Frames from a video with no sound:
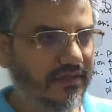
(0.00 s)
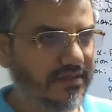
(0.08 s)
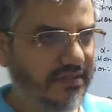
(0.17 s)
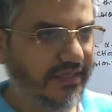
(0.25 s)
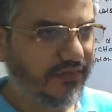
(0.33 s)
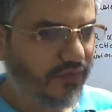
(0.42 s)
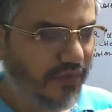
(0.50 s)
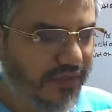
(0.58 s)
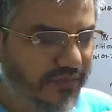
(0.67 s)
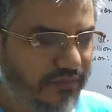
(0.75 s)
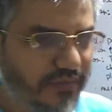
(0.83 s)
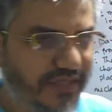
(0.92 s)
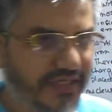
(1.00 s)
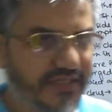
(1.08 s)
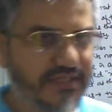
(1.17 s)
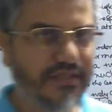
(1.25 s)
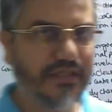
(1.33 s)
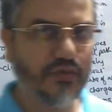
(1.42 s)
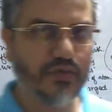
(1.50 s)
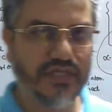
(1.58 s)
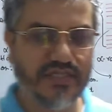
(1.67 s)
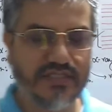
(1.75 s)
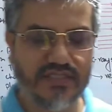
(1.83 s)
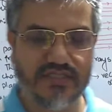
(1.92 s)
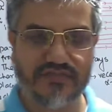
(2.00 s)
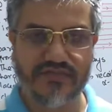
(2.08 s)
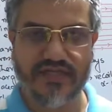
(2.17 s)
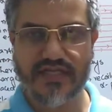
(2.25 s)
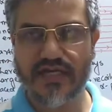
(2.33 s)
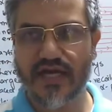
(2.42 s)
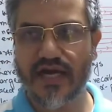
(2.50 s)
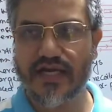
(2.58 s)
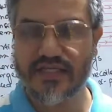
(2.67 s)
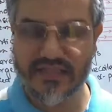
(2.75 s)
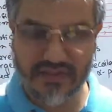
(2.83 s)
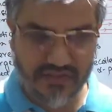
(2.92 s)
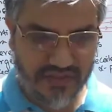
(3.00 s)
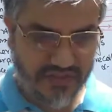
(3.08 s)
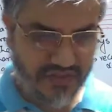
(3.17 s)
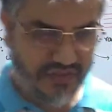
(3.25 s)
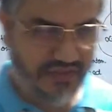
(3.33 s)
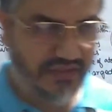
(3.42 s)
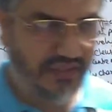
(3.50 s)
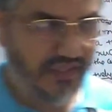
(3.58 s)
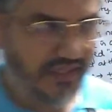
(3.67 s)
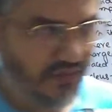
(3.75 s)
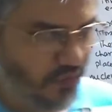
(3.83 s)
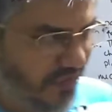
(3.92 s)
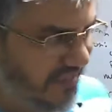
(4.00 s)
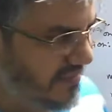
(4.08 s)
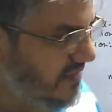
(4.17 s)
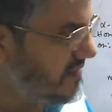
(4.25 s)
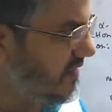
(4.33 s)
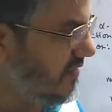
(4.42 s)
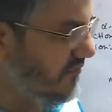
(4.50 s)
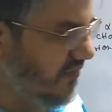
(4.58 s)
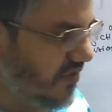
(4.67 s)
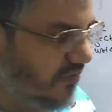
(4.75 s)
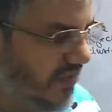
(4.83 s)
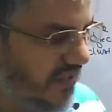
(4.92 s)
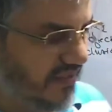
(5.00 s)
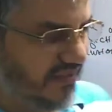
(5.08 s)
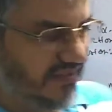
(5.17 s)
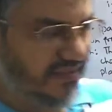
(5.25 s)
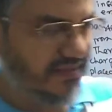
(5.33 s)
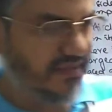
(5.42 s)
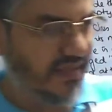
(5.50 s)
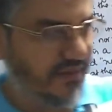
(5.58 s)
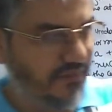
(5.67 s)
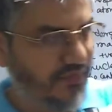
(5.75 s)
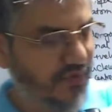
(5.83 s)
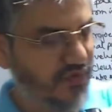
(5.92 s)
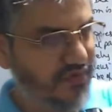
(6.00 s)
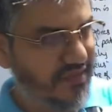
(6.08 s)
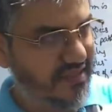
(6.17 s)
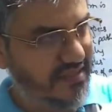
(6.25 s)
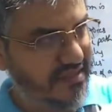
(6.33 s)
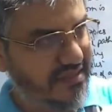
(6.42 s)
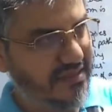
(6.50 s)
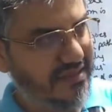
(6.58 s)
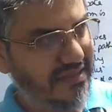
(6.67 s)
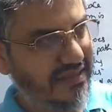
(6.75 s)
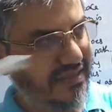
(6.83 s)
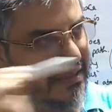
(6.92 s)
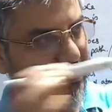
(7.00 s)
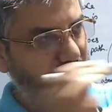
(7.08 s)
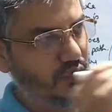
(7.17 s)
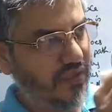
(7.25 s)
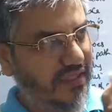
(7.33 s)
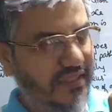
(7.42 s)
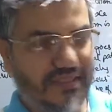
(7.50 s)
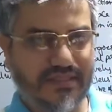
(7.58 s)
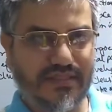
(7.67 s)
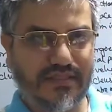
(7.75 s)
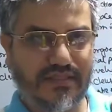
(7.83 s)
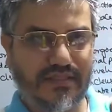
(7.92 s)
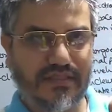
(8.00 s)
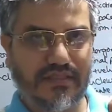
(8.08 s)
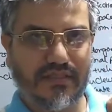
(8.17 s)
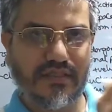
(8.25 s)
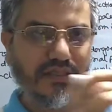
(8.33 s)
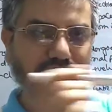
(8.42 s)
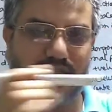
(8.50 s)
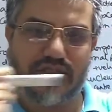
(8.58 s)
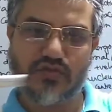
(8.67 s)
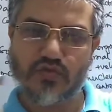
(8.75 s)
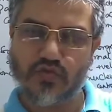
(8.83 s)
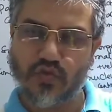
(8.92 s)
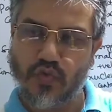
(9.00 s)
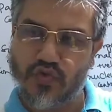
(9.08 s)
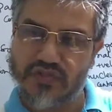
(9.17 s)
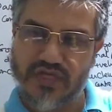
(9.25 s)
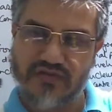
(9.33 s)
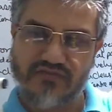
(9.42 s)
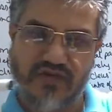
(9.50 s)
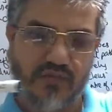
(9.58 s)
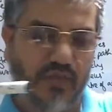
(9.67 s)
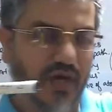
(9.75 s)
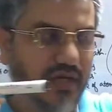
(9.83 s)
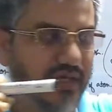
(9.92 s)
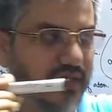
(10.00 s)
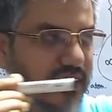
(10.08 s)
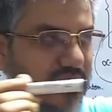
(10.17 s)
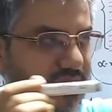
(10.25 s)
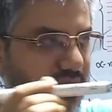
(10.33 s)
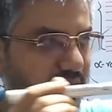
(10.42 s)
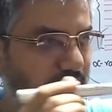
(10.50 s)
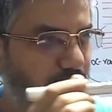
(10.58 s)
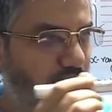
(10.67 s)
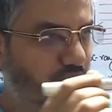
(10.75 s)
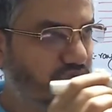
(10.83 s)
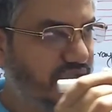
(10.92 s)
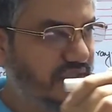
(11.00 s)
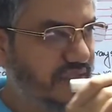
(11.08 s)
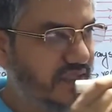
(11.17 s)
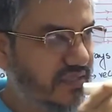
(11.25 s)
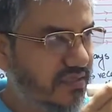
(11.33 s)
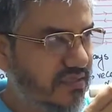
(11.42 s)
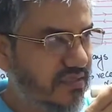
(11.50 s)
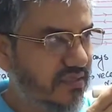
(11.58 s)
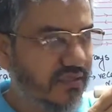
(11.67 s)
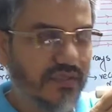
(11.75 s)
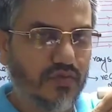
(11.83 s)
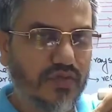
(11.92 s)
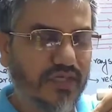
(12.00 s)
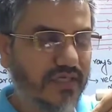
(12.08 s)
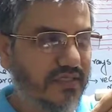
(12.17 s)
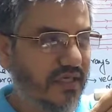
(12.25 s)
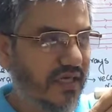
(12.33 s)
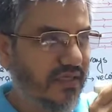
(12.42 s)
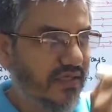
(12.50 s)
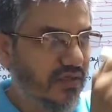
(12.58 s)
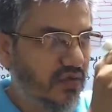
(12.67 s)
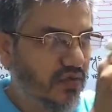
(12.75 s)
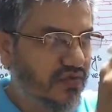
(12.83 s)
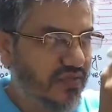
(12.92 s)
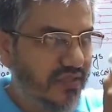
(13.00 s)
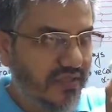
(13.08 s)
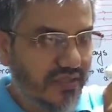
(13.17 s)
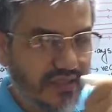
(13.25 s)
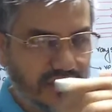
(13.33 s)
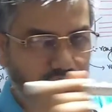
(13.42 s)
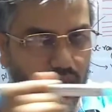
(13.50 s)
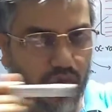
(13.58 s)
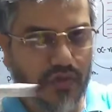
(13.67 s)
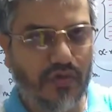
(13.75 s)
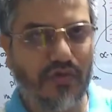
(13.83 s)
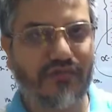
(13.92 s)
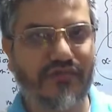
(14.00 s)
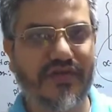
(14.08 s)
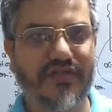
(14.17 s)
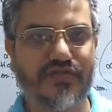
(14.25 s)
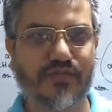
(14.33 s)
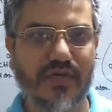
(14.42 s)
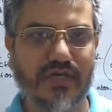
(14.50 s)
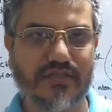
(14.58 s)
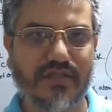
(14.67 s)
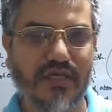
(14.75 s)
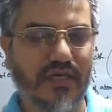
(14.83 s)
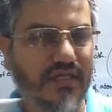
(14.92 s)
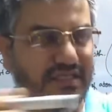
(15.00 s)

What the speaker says: The centrally placed nucleus is very highly rigid, and when these alpha particles approach this nucleus, so those alpha particles approaching this nucleus undergoes the recoil of each path.